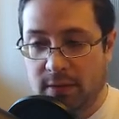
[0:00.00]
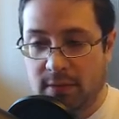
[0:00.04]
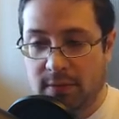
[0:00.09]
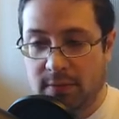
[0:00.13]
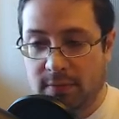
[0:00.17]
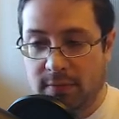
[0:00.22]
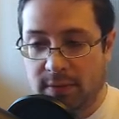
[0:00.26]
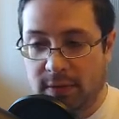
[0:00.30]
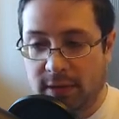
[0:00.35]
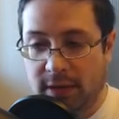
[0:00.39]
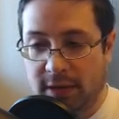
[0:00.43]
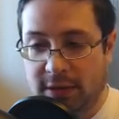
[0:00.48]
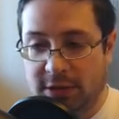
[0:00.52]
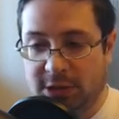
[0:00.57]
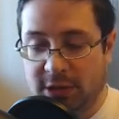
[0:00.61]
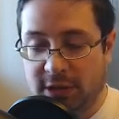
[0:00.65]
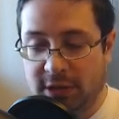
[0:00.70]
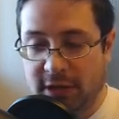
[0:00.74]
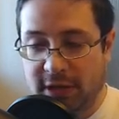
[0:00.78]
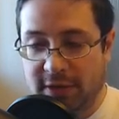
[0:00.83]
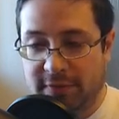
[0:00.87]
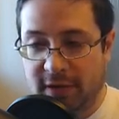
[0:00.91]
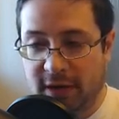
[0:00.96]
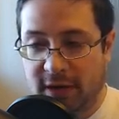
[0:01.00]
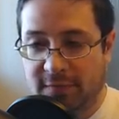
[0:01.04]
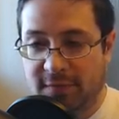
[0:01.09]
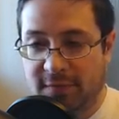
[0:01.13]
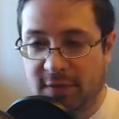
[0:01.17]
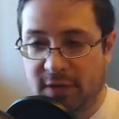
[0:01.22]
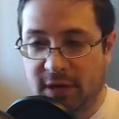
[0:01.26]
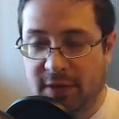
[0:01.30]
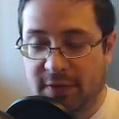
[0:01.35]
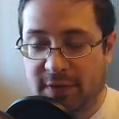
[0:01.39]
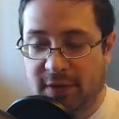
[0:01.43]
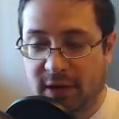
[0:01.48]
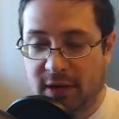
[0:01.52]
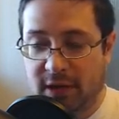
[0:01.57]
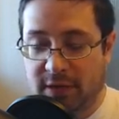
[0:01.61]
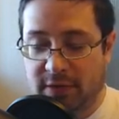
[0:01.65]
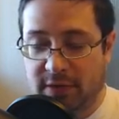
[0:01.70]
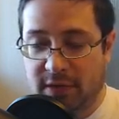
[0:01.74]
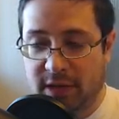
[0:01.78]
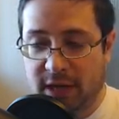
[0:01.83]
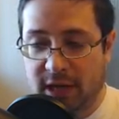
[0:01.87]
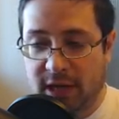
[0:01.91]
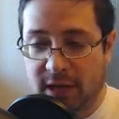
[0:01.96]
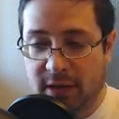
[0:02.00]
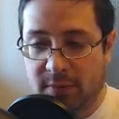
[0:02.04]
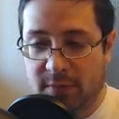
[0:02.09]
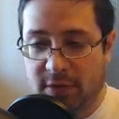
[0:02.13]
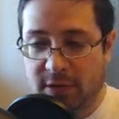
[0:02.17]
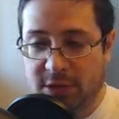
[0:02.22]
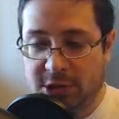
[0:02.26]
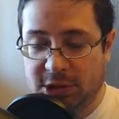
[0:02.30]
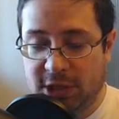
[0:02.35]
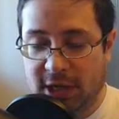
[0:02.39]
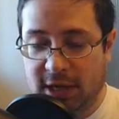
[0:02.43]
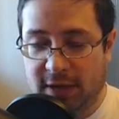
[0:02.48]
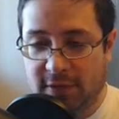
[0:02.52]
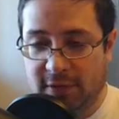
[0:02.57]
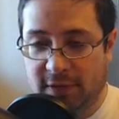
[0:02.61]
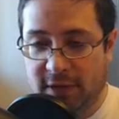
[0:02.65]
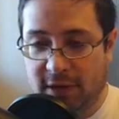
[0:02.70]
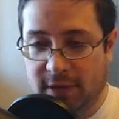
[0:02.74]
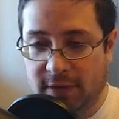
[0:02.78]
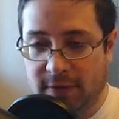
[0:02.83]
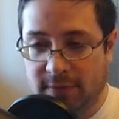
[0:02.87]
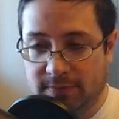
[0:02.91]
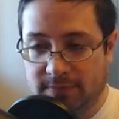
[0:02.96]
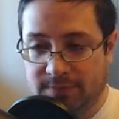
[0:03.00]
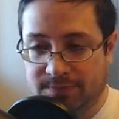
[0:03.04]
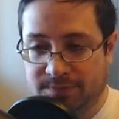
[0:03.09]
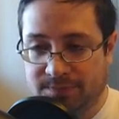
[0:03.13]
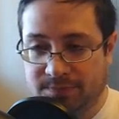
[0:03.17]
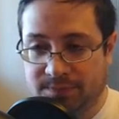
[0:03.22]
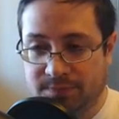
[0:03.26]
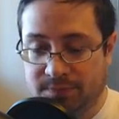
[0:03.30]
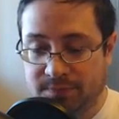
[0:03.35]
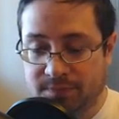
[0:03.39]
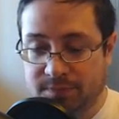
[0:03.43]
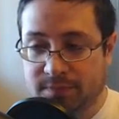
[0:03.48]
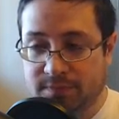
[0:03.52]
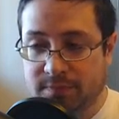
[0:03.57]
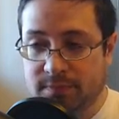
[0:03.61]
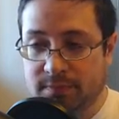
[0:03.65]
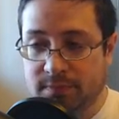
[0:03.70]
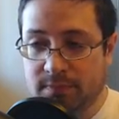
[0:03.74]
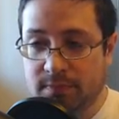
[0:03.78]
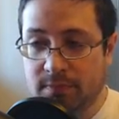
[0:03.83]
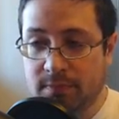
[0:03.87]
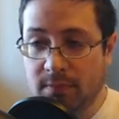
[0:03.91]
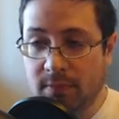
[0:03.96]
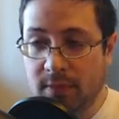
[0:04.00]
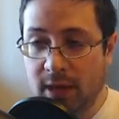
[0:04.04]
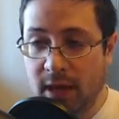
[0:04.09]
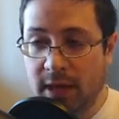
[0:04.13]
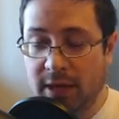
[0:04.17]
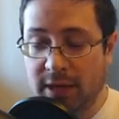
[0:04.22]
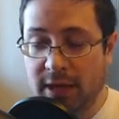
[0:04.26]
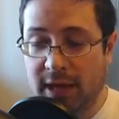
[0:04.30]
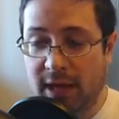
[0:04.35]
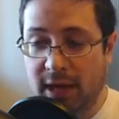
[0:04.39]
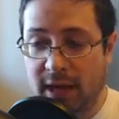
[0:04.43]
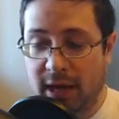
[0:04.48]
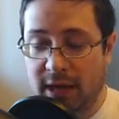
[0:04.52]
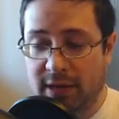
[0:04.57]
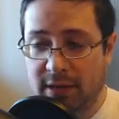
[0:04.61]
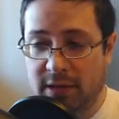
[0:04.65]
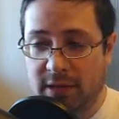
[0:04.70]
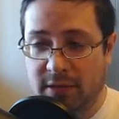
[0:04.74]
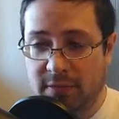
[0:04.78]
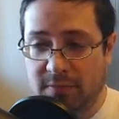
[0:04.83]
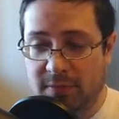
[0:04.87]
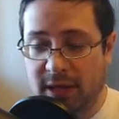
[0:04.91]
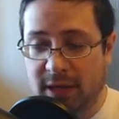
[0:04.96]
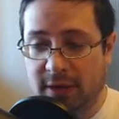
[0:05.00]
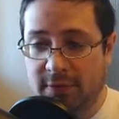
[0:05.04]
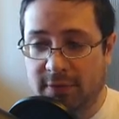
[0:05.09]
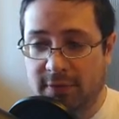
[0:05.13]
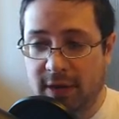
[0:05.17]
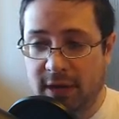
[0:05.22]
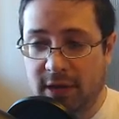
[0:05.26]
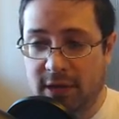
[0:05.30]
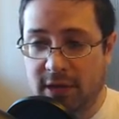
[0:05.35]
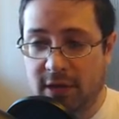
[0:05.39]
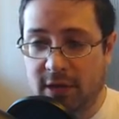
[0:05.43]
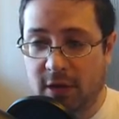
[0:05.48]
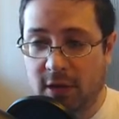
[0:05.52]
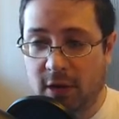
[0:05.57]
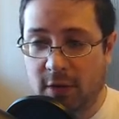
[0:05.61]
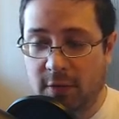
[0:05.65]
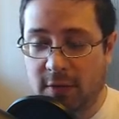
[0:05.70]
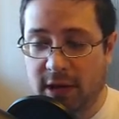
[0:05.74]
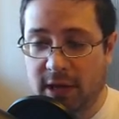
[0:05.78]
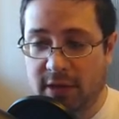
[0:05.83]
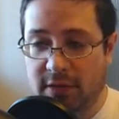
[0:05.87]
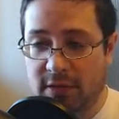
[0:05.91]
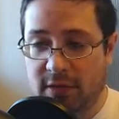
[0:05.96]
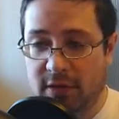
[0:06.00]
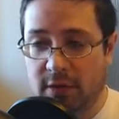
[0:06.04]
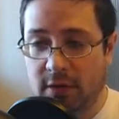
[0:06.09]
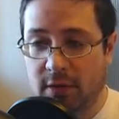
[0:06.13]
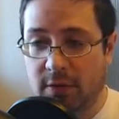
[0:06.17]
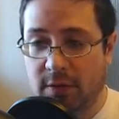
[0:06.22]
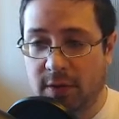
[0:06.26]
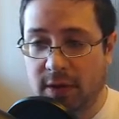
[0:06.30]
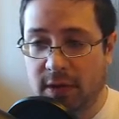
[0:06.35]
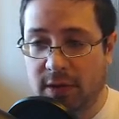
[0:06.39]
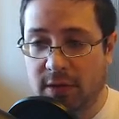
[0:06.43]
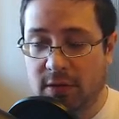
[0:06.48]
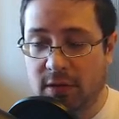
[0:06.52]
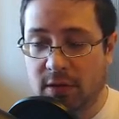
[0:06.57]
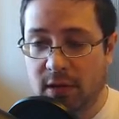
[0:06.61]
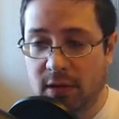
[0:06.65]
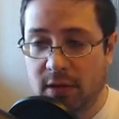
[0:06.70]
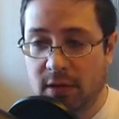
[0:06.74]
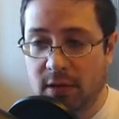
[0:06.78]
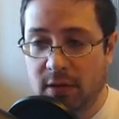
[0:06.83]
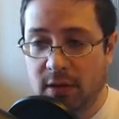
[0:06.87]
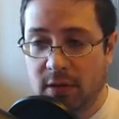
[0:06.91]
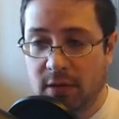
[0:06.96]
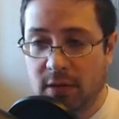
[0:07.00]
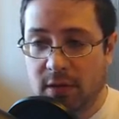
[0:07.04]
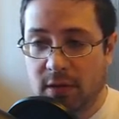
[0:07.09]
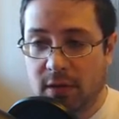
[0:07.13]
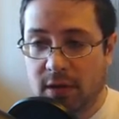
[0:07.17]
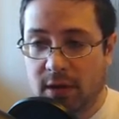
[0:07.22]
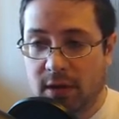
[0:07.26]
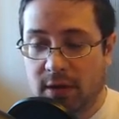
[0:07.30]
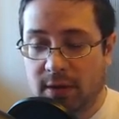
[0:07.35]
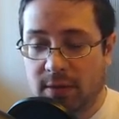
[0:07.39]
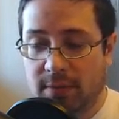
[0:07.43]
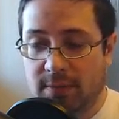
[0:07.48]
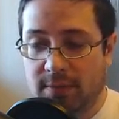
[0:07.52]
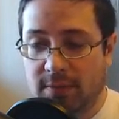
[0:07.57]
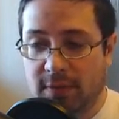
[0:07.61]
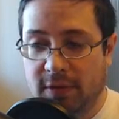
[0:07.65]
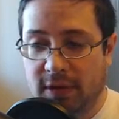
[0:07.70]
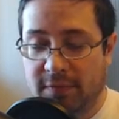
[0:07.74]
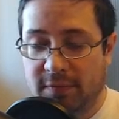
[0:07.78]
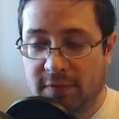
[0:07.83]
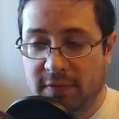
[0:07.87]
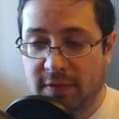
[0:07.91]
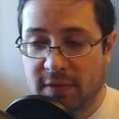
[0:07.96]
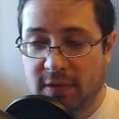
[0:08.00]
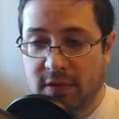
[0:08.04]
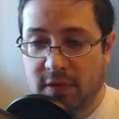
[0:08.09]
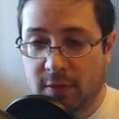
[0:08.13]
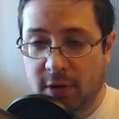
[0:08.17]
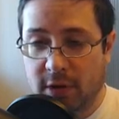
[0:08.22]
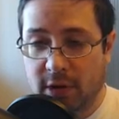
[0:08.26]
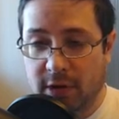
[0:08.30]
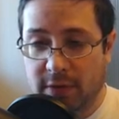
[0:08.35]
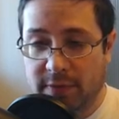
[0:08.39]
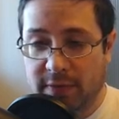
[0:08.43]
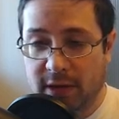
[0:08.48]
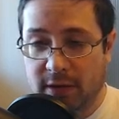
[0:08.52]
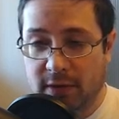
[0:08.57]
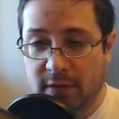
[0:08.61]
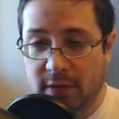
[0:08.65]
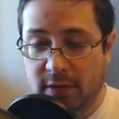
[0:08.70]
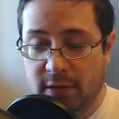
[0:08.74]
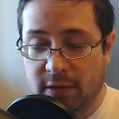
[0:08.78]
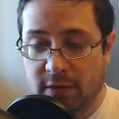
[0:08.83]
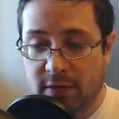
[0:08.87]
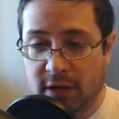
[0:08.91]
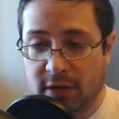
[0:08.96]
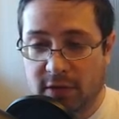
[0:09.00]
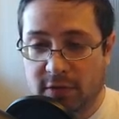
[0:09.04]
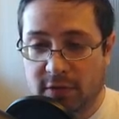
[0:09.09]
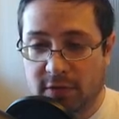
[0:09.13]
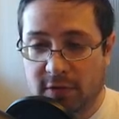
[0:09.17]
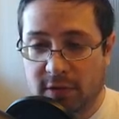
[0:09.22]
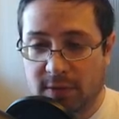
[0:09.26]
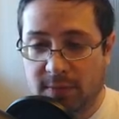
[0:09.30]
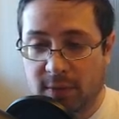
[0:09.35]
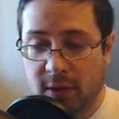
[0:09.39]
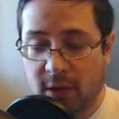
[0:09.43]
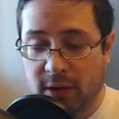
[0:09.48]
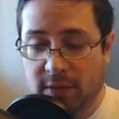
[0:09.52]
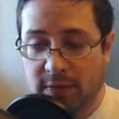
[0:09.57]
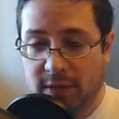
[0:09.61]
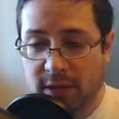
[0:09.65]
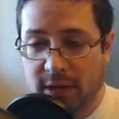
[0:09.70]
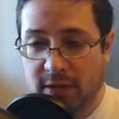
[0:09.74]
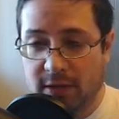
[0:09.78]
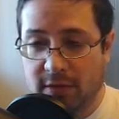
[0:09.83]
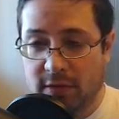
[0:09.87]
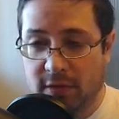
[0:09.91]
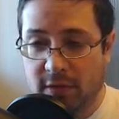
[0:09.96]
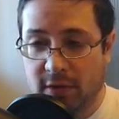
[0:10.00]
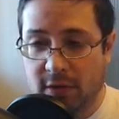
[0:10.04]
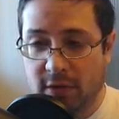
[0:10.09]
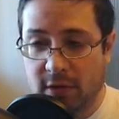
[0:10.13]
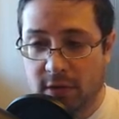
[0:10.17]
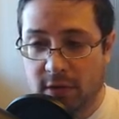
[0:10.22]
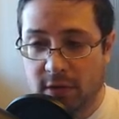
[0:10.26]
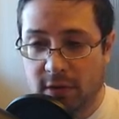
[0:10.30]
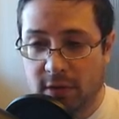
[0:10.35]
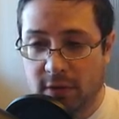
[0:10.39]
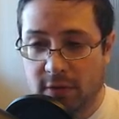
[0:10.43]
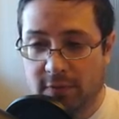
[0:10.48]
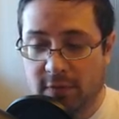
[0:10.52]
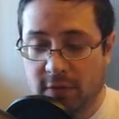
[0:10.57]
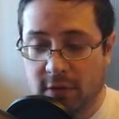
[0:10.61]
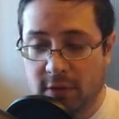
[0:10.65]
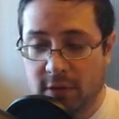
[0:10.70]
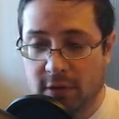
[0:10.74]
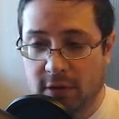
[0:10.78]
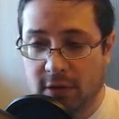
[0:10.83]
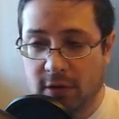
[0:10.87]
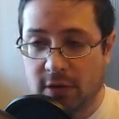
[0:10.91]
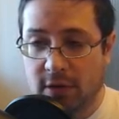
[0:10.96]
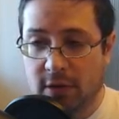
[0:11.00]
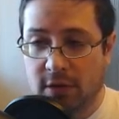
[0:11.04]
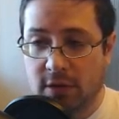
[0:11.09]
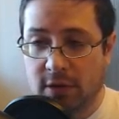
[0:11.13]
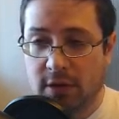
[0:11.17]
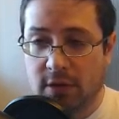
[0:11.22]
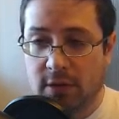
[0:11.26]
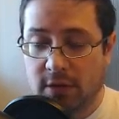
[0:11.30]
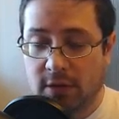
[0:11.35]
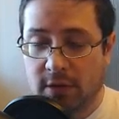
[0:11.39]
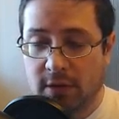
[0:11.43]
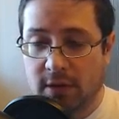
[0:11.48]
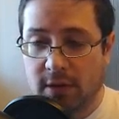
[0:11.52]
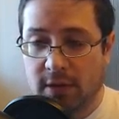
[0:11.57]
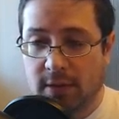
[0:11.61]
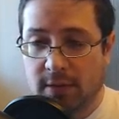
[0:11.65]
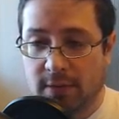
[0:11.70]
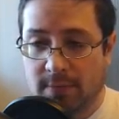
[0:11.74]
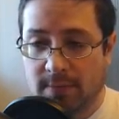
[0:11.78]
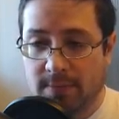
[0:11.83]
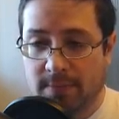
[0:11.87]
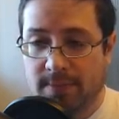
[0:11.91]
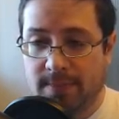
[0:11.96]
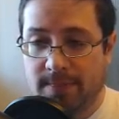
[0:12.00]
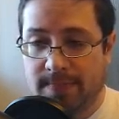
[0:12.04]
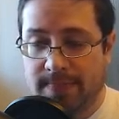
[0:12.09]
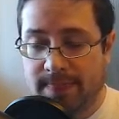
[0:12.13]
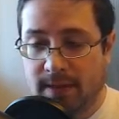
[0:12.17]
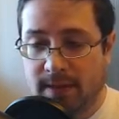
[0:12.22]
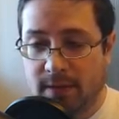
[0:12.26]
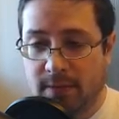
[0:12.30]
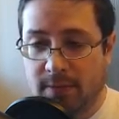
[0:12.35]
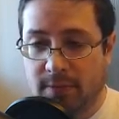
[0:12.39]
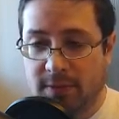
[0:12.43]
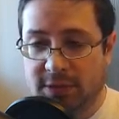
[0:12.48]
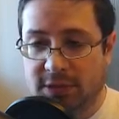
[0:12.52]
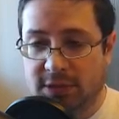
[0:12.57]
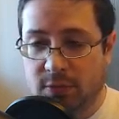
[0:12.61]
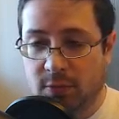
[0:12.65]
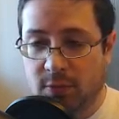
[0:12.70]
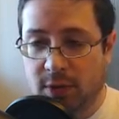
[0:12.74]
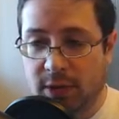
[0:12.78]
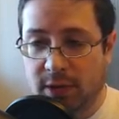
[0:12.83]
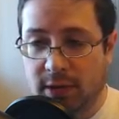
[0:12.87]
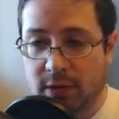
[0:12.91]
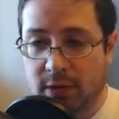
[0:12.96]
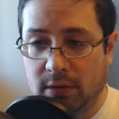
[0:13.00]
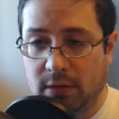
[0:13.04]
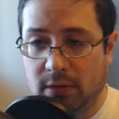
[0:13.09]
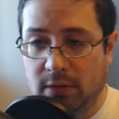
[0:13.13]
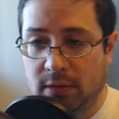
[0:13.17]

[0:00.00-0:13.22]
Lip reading: you shouldn't give it up for nothing because he's taking with check, right? And and he's playing correctly here. All he has to do is cover this square, and then he's got 3 pawns against your rook, which is winning.